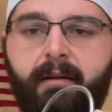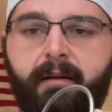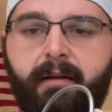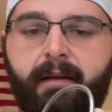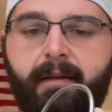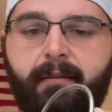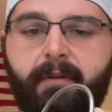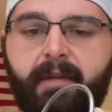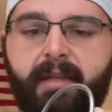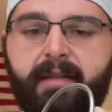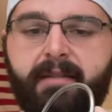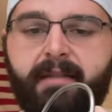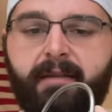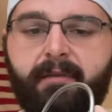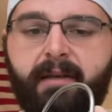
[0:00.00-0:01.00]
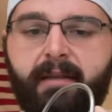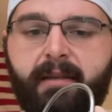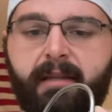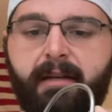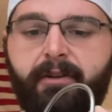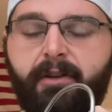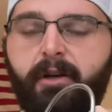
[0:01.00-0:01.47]
And when they sit right
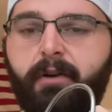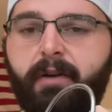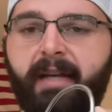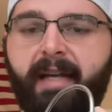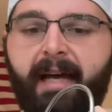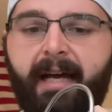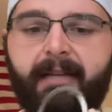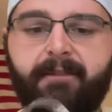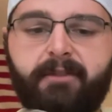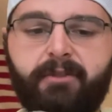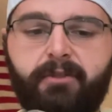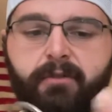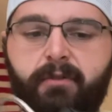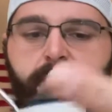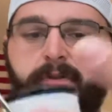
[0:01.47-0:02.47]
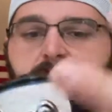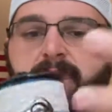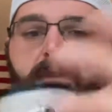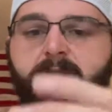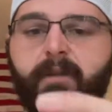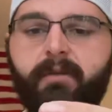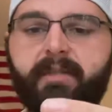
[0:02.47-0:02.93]
there, you go to cast and you're
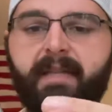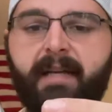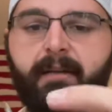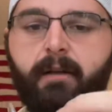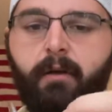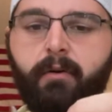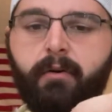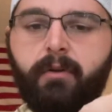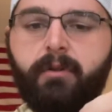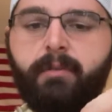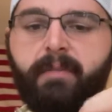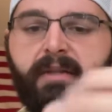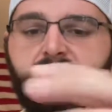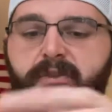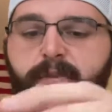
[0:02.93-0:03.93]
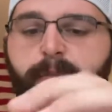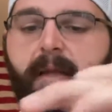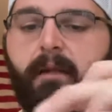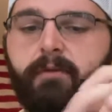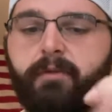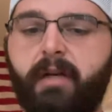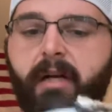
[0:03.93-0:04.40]
losing, a $10 lure because your
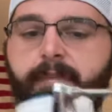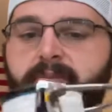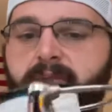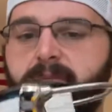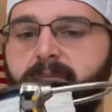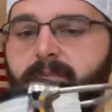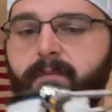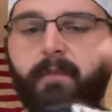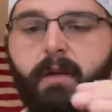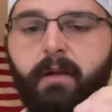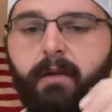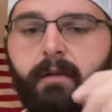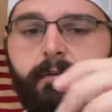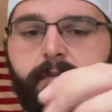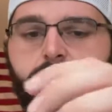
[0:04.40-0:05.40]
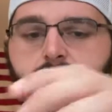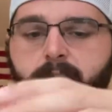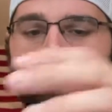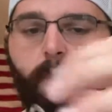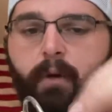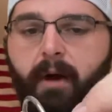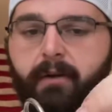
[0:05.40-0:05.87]
bail drops on a
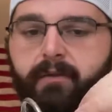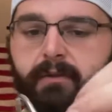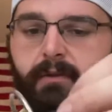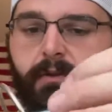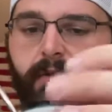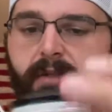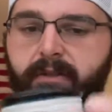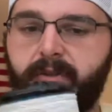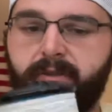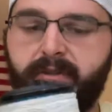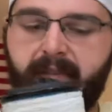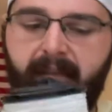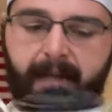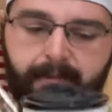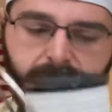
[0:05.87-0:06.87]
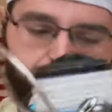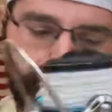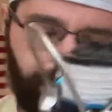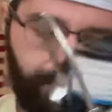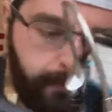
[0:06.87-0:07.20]
4-ounce lure and it just snaps.